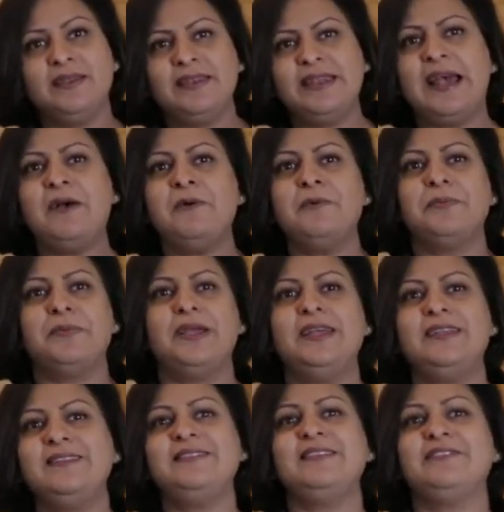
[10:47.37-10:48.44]
Now,
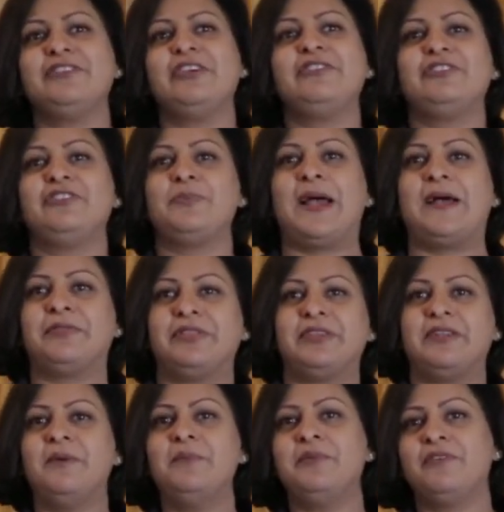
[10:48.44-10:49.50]
it isn't just about the
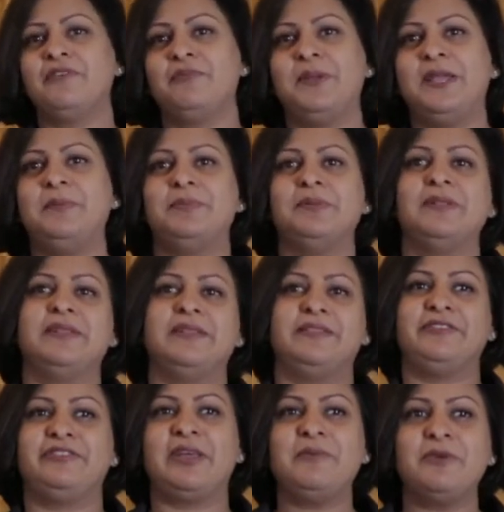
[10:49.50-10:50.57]
number of people and
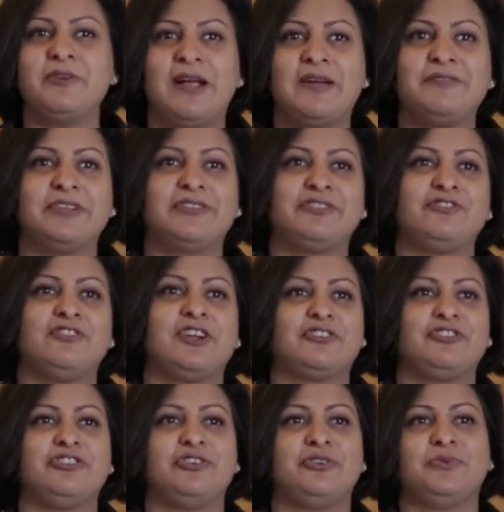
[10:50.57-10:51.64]
the demographic
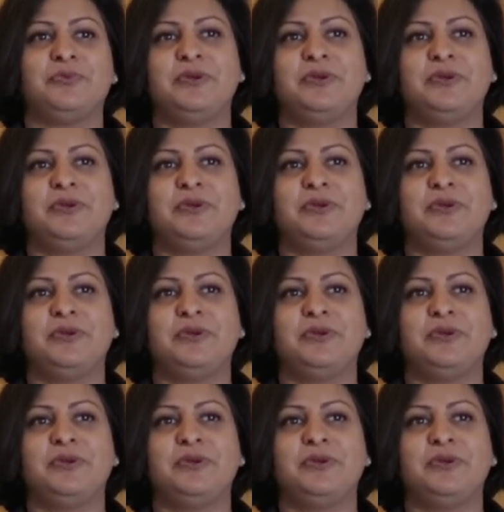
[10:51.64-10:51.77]
structure.